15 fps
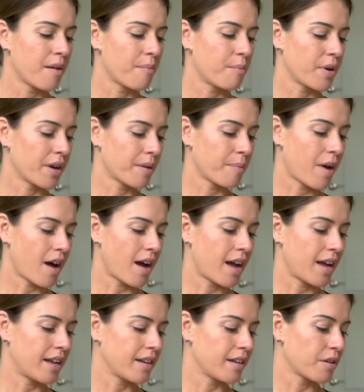
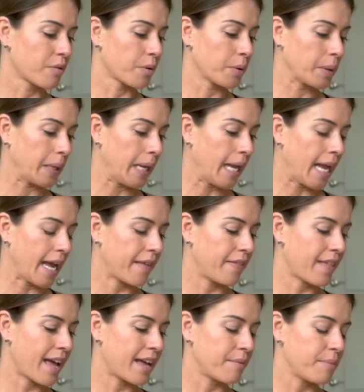bergamot, neroli, and
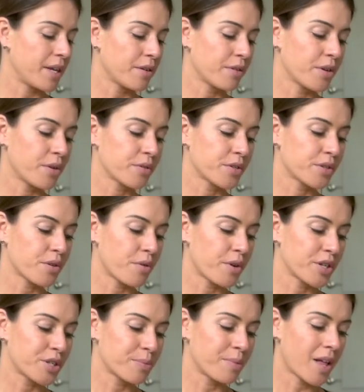then middle notes,
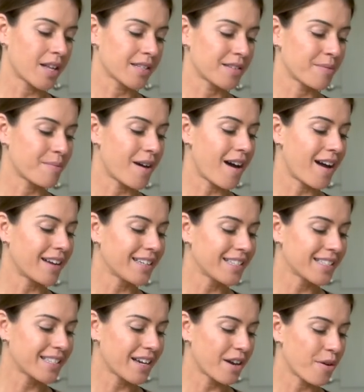orange blossom,
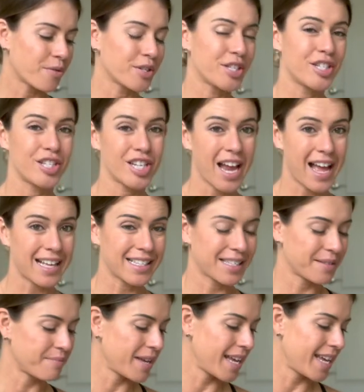honeysuckle,
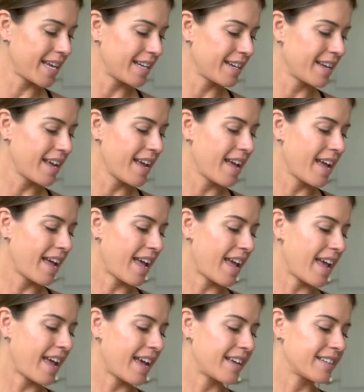jasmine,
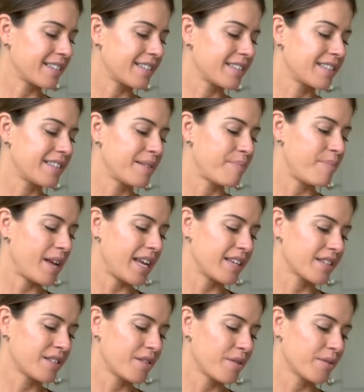and the
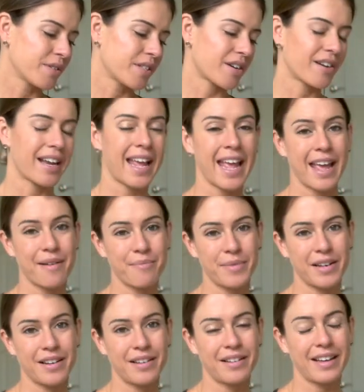base notes are
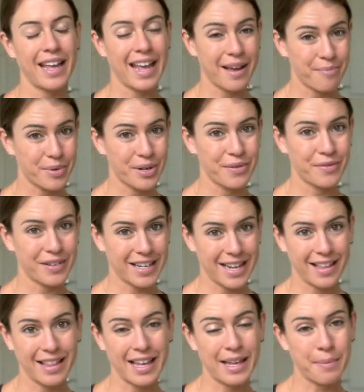amber, amber,
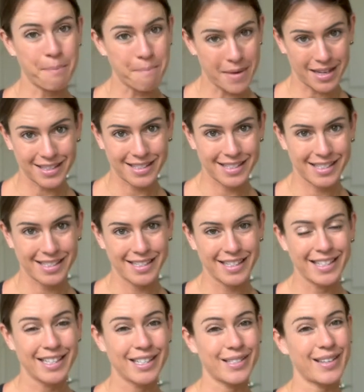vanilla, and musk.
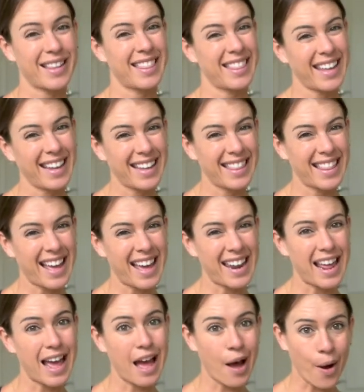So I think that
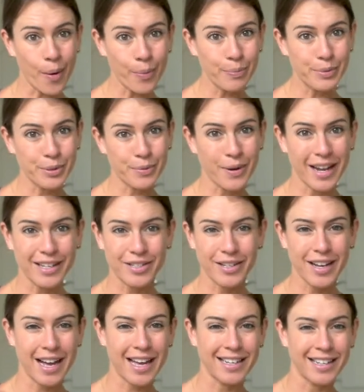helps, right, to
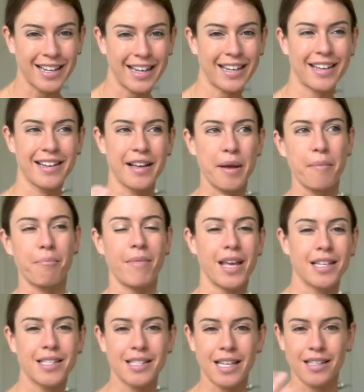kind of like
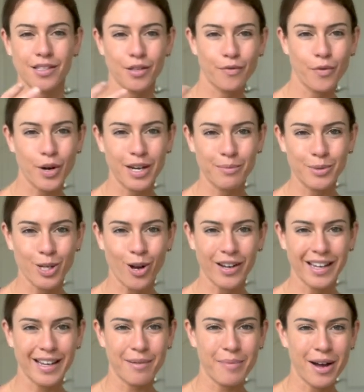make sense of what I'm
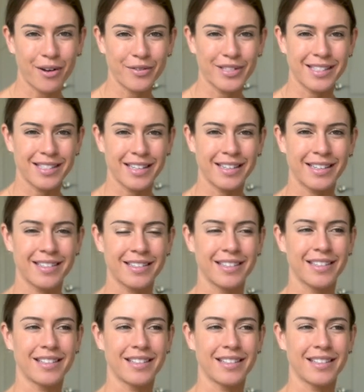talking about. It's like,